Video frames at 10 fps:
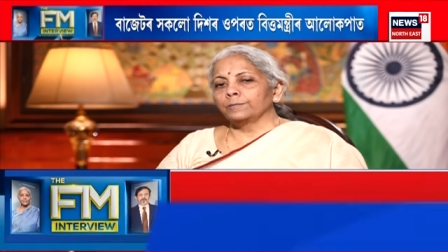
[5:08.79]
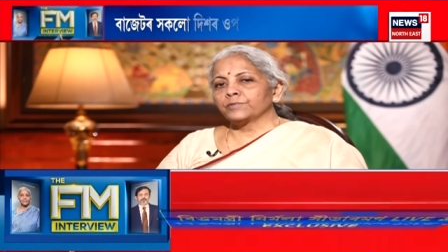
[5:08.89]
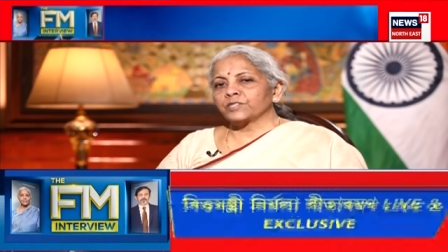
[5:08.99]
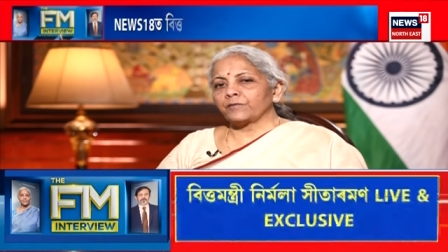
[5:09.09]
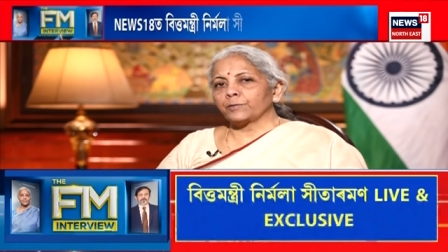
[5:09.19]

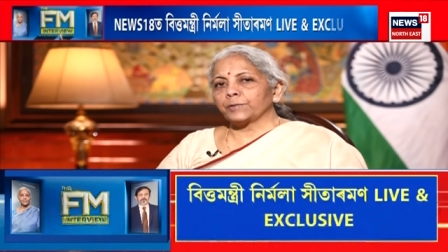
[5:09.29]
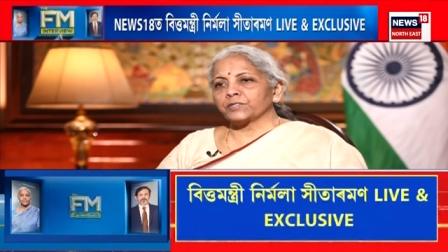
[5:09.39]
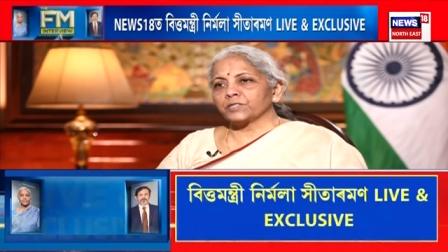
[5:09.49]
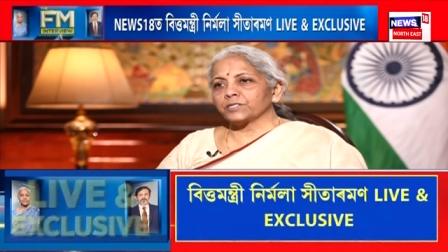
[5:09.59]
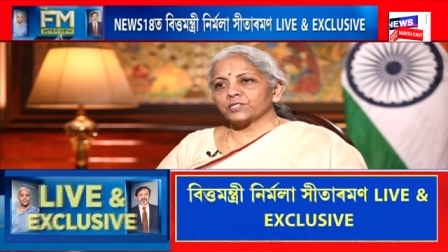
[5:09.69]
7%
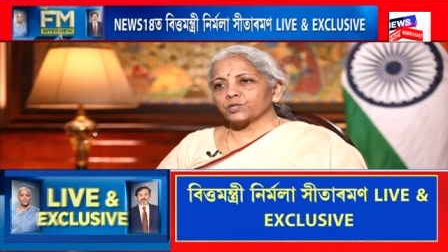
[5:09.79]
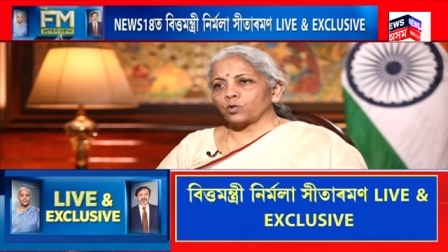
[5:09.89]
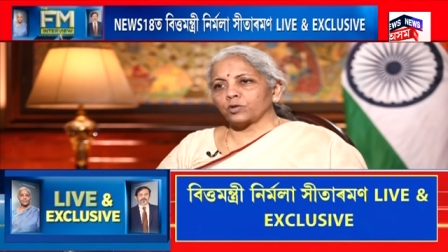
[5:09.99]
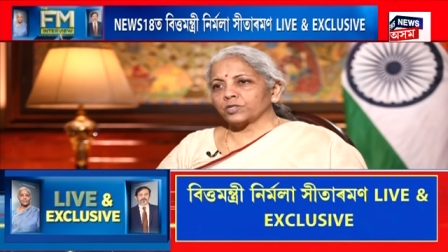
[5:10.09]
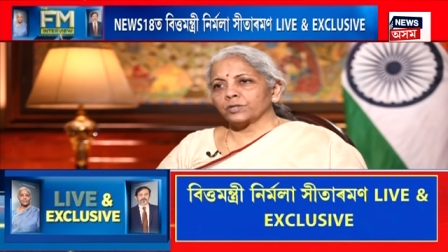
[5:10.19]
uh, is
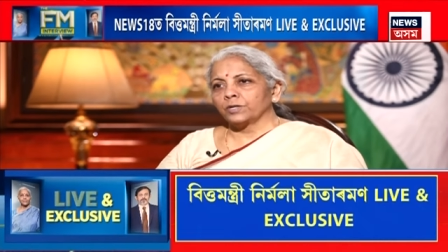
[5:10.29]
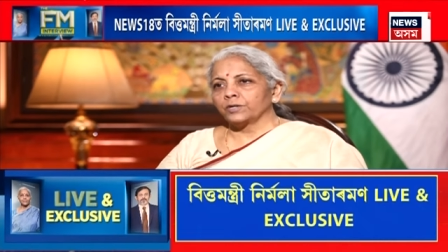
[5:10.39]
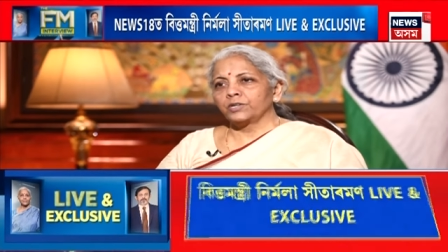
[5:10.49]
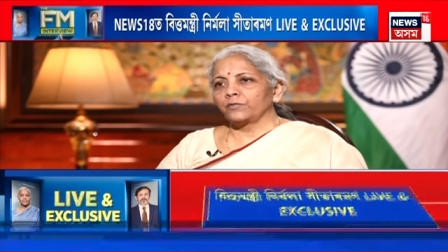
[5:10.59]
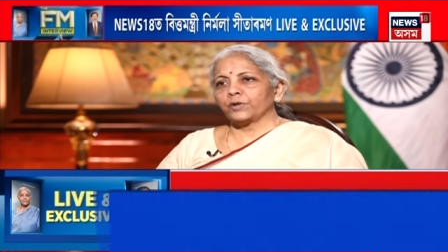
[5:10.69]
not
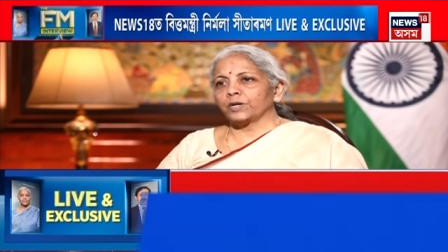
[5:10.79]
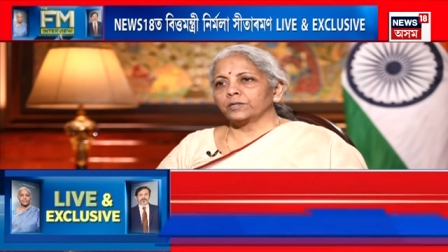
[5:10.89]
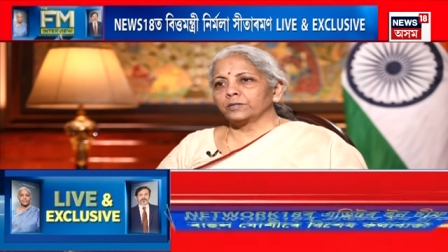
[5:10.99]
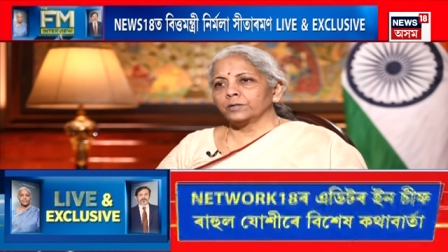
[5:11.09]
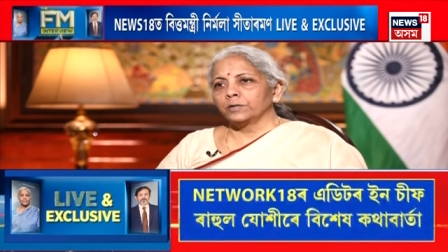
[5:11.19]

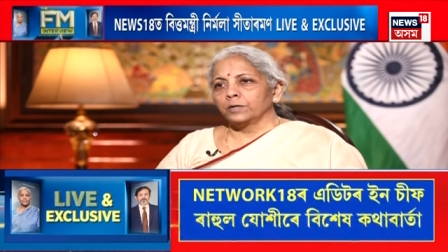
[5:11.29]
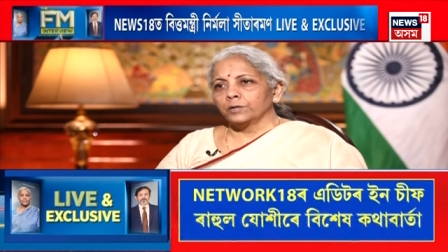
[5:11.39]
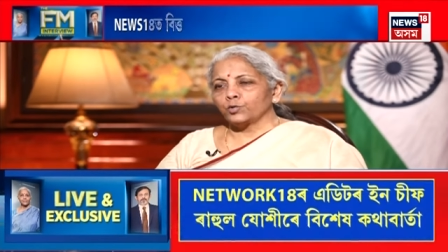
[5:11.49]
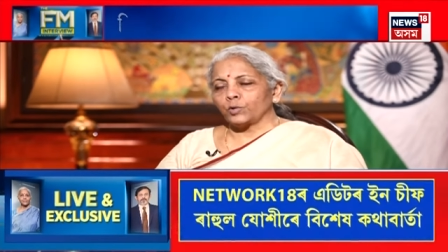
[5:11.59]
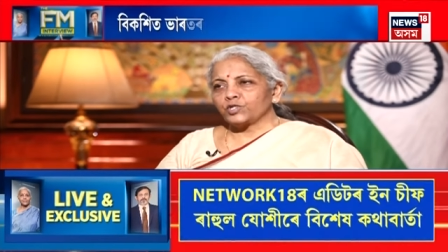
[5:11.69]
difficult
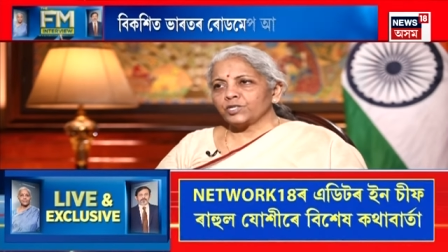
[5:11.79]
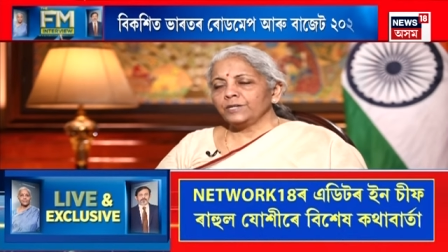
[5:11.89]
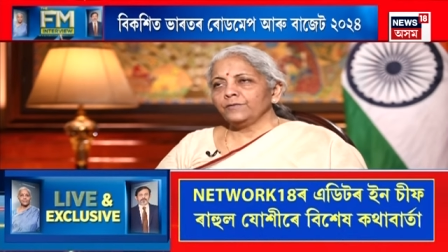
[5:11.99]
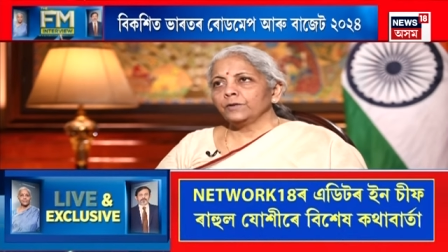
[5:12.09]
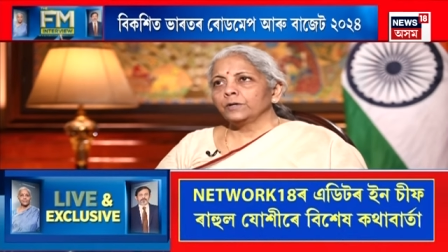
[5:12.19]
to
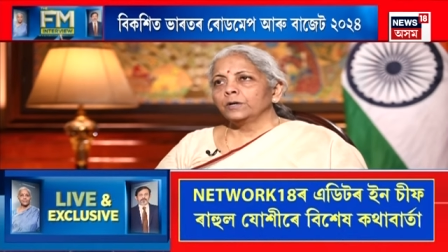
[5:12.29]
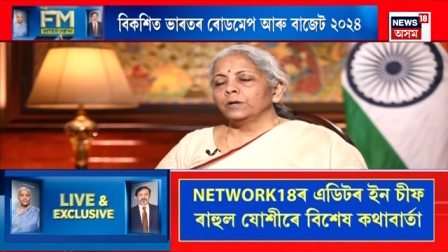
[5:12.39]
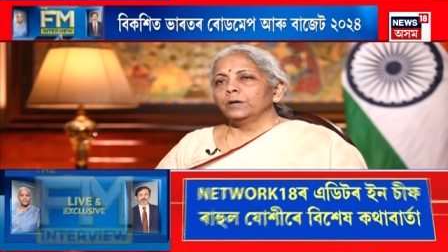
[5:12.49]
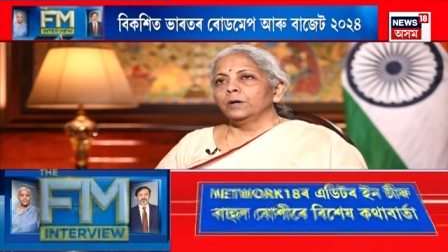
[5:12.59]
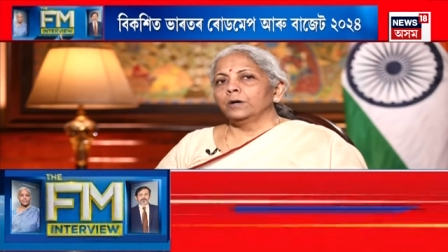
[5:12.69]
achieve.
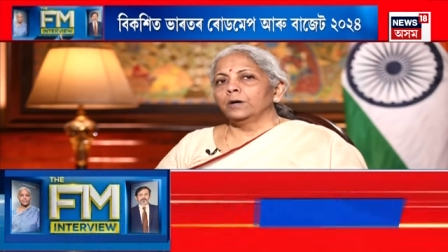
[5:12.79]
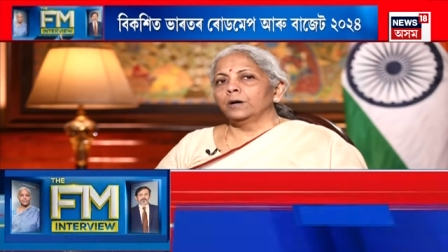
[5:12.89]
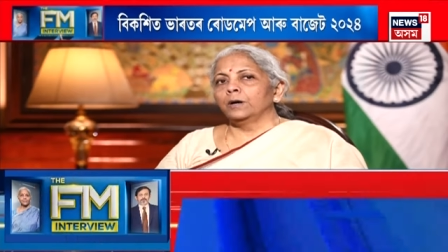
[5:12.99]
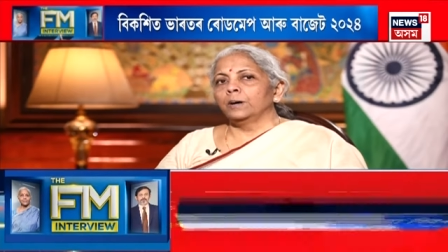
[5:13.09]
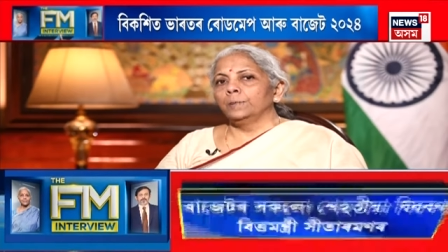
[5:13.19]

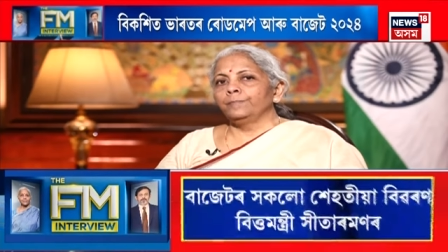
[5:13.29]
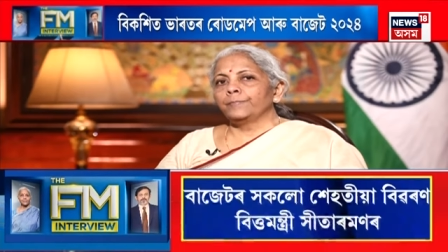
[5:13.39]
Um,